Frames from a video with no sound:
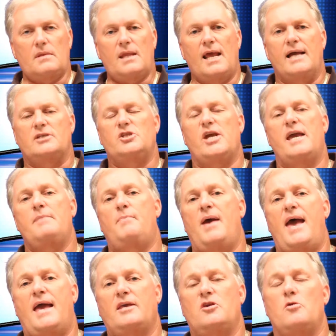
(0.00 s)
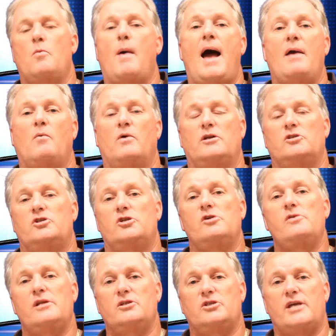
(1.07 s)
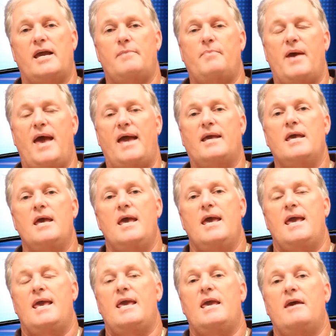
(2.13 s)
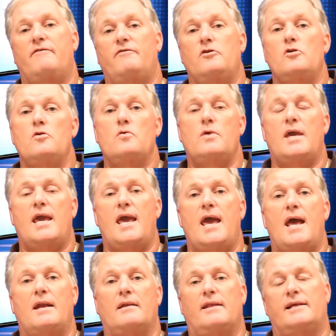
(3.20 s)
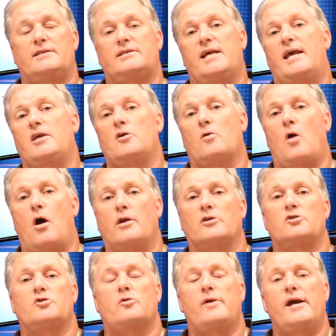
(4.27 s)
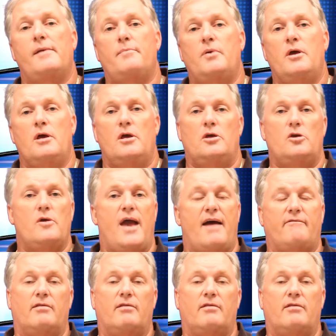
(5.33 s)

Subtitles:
a JPEG, you might want to shoot in JPEG if you can. Let's say you're on a trip, you have